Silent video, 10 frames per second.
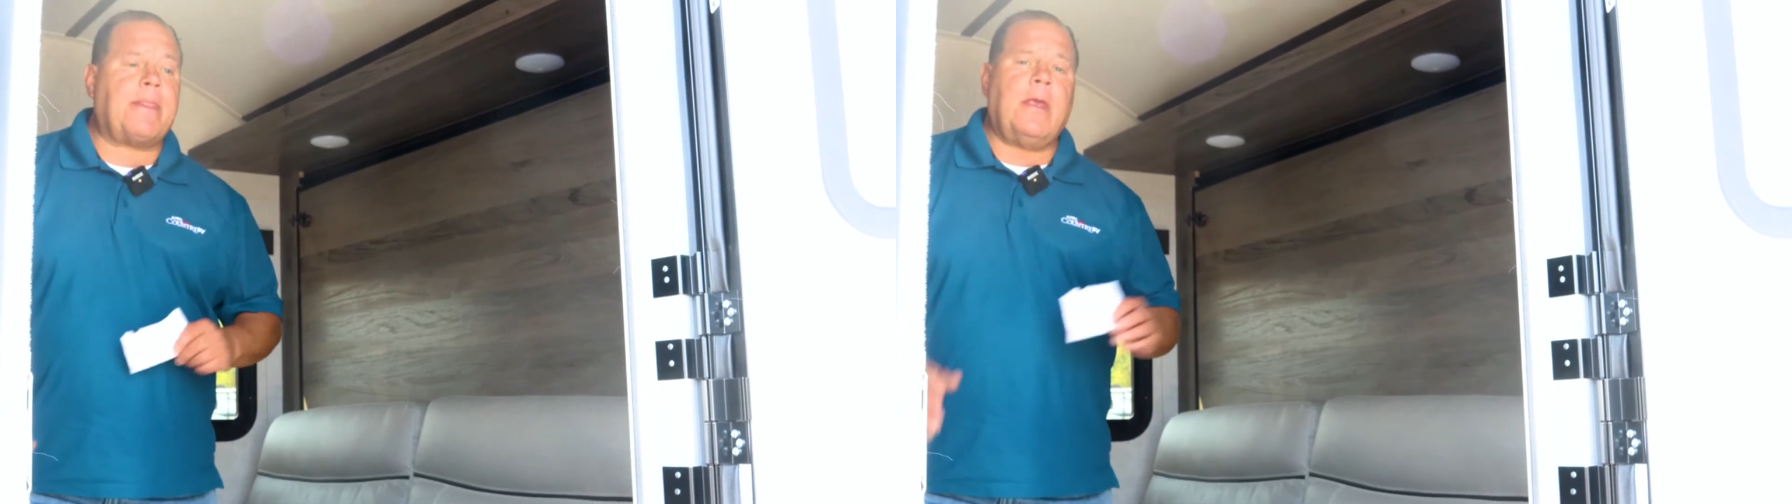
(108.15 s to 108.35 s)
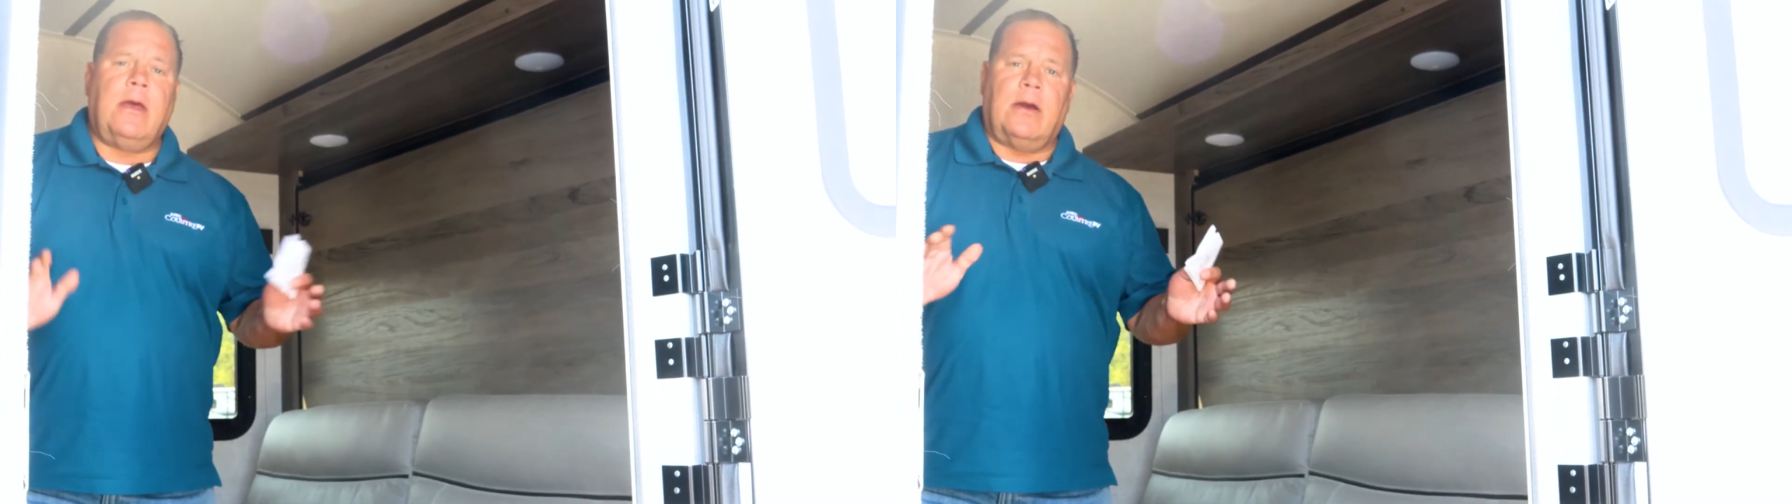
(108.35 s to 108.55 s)

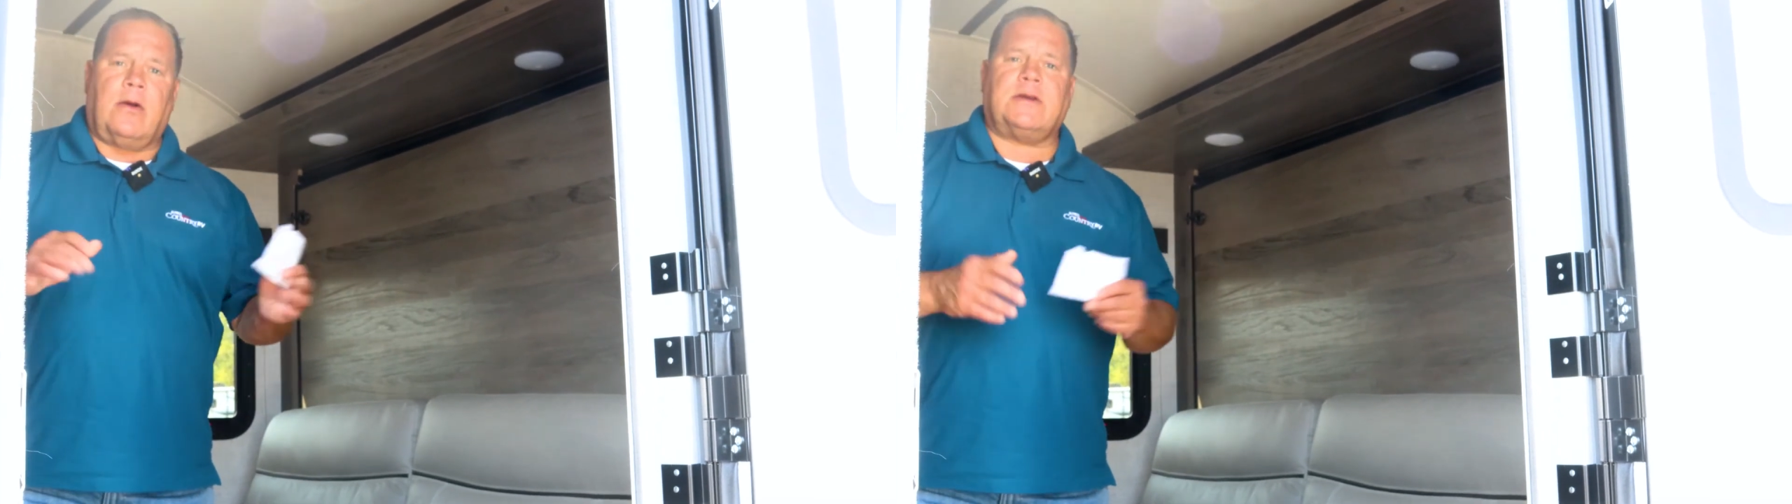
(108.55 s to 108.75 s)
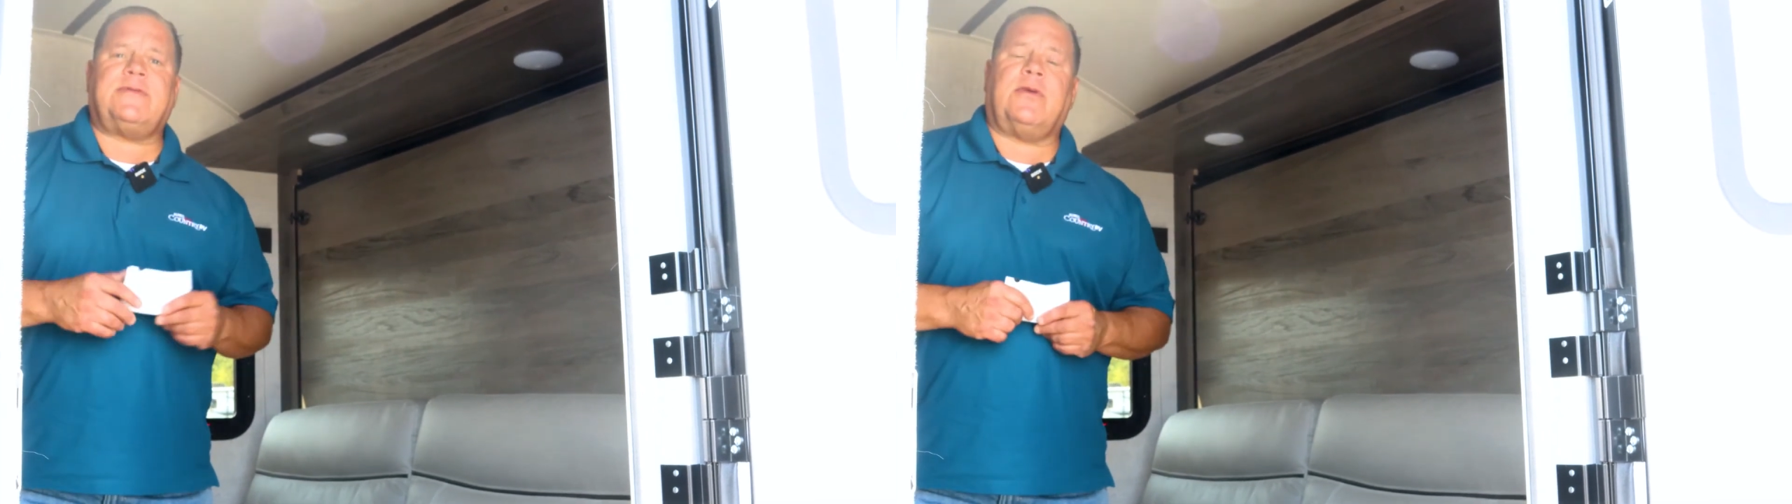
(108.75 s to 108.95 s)
Of
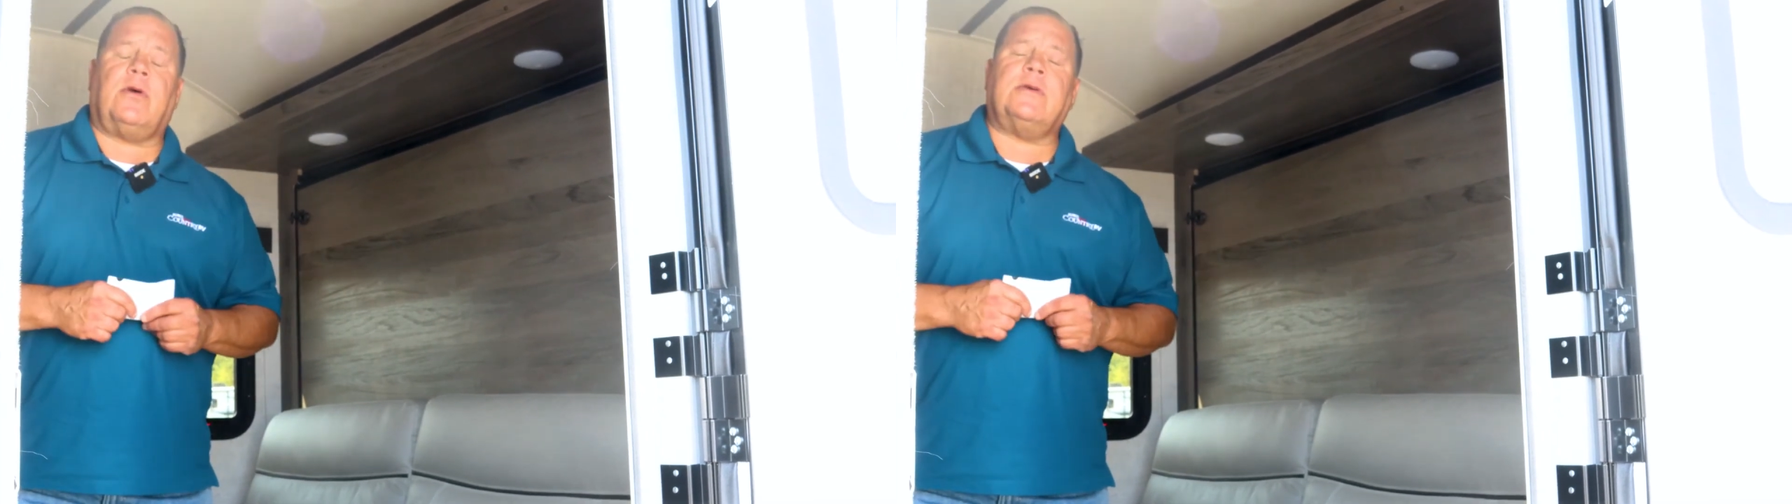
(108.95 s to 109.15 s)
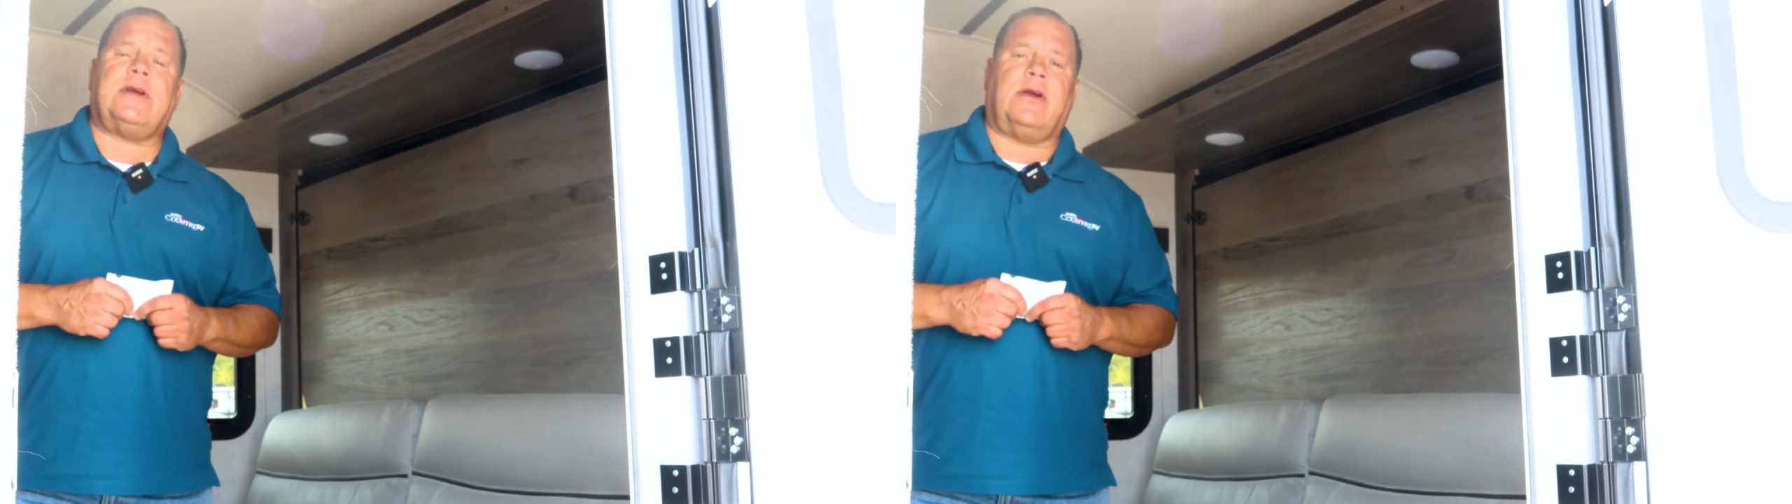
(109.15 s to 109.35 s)
course, for
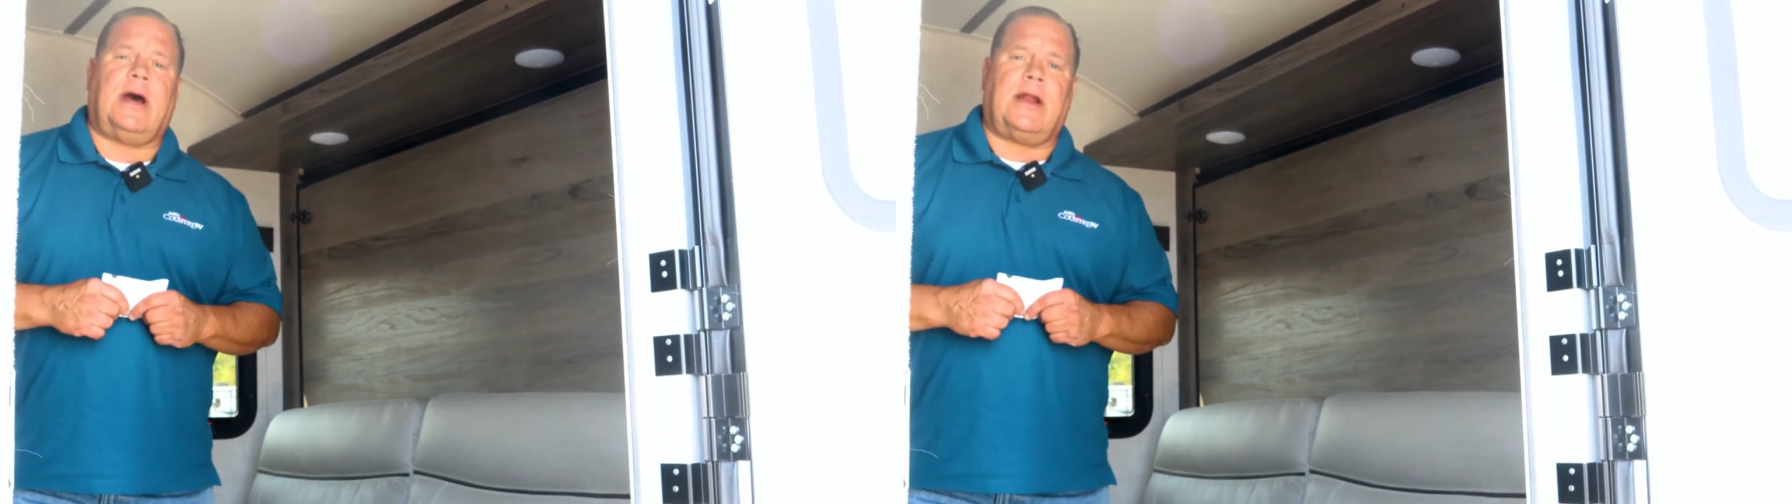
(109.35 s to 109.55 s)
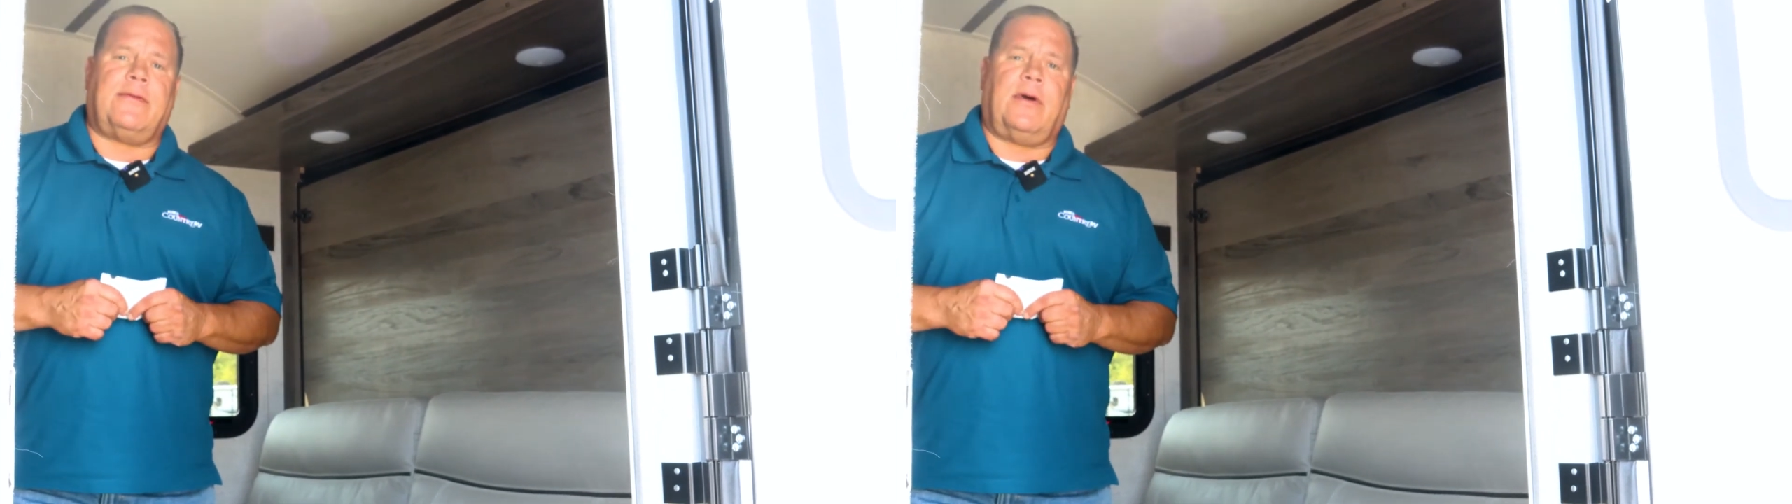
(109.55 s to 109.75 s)
those that are
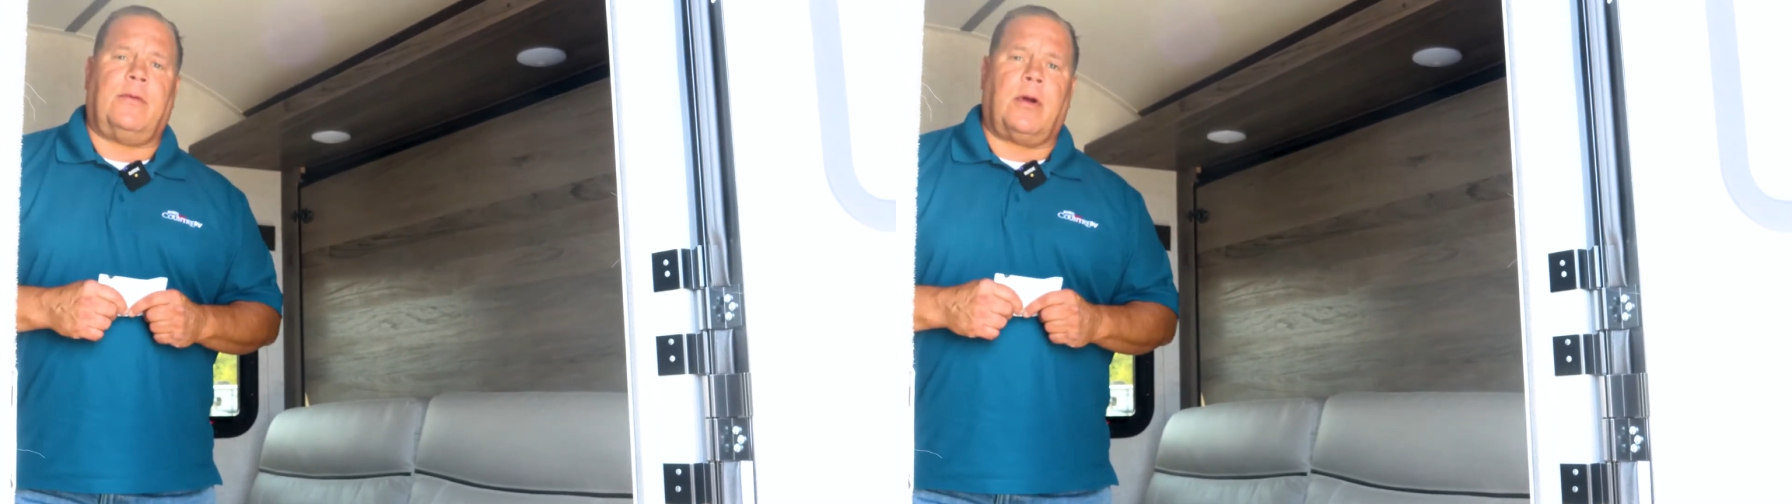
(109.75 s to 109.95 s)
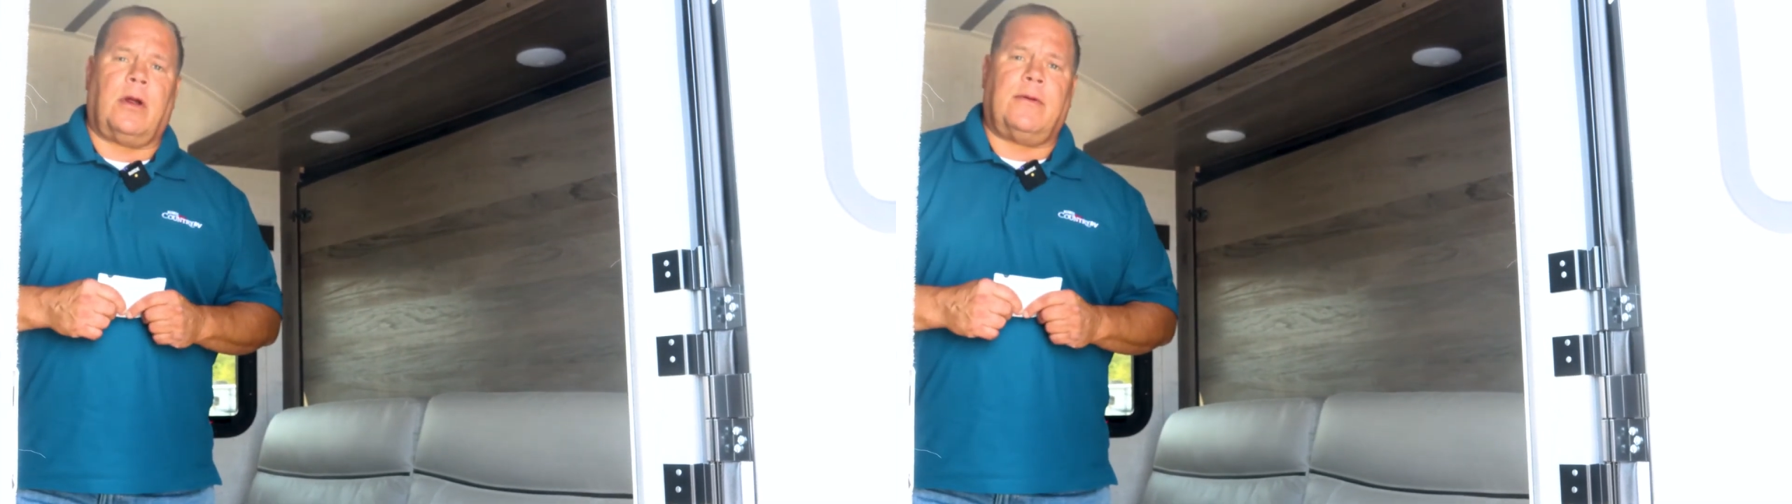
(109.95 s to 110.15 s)
not
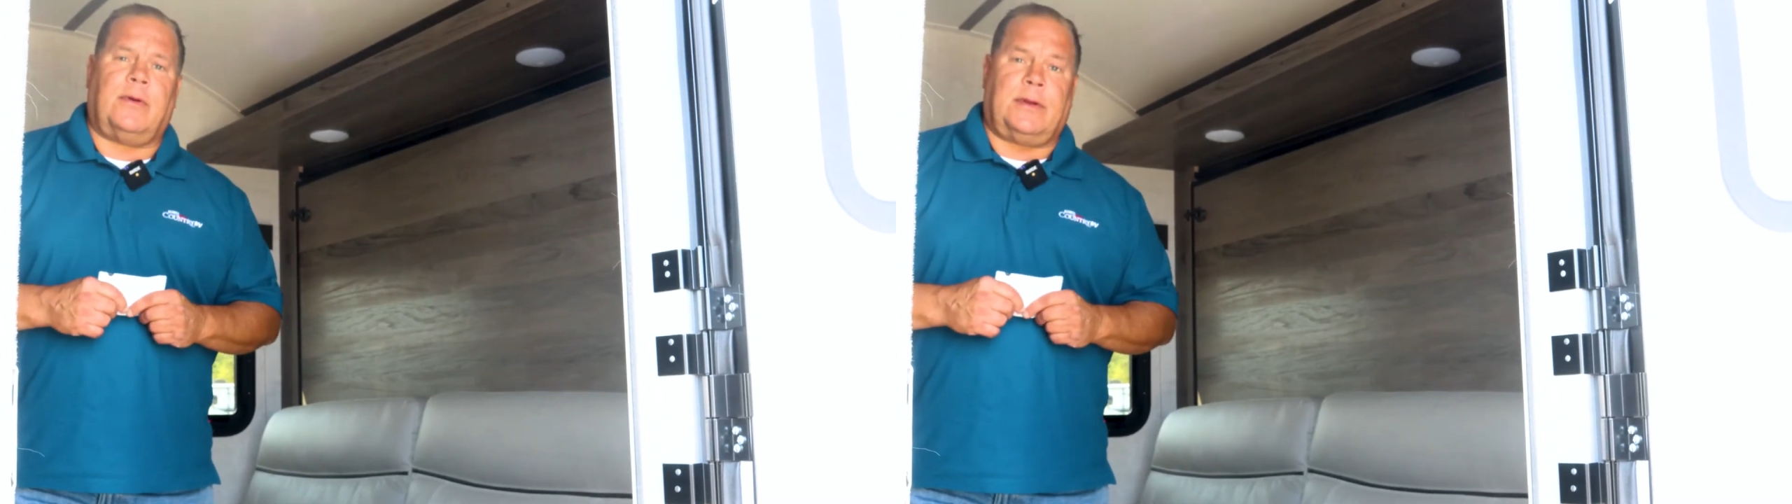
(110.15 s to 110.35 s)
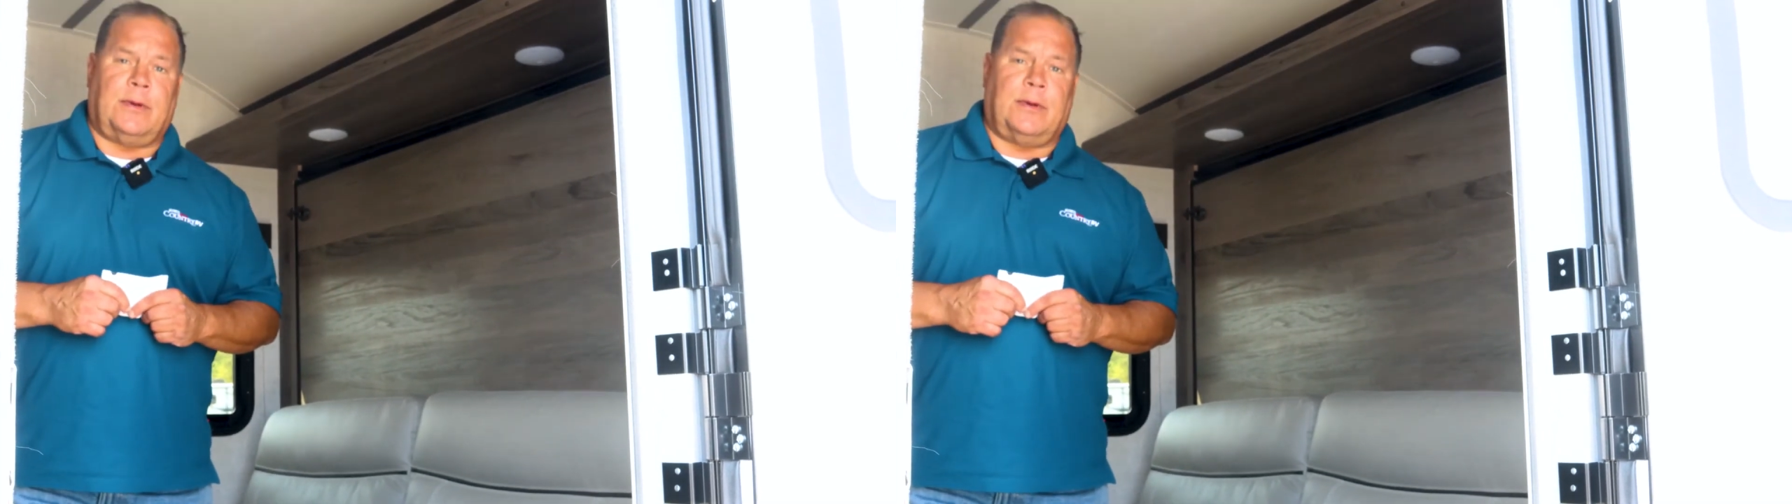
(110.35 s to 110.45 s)
aware of what,